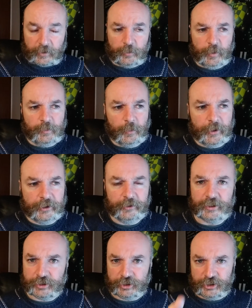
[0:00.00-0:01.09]
people behind
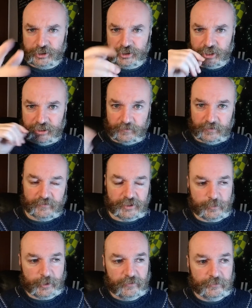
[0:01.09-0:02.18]
things like City State of the
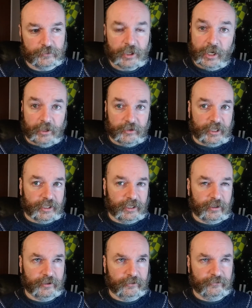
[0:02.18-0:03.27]
Invincible Overlord, they get,
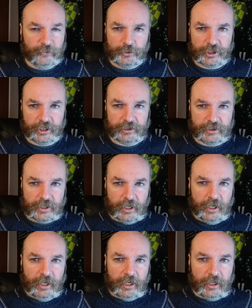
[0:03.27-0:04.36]
I think, 4 sectors.
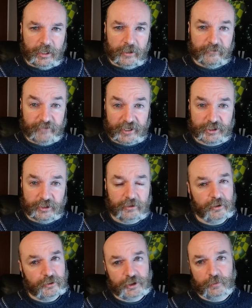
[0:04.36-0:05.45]
FASA,
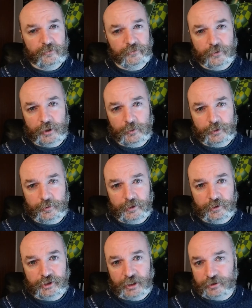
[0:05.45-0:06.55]
long time before they were
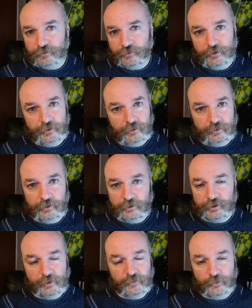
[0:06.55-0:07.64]
doing Shadowrun and a long
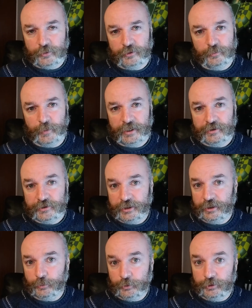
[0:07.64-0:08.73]
time before they were doing
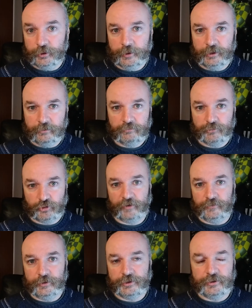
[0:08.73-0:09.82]
Battletech, were doing
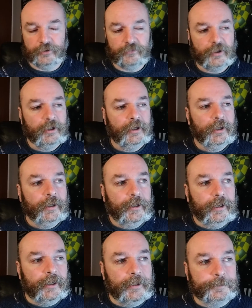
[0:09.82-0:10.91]
Traveller stuff.
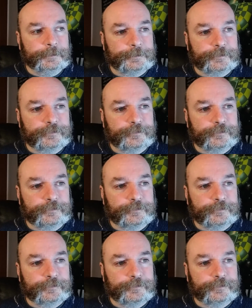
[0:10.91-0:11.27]
And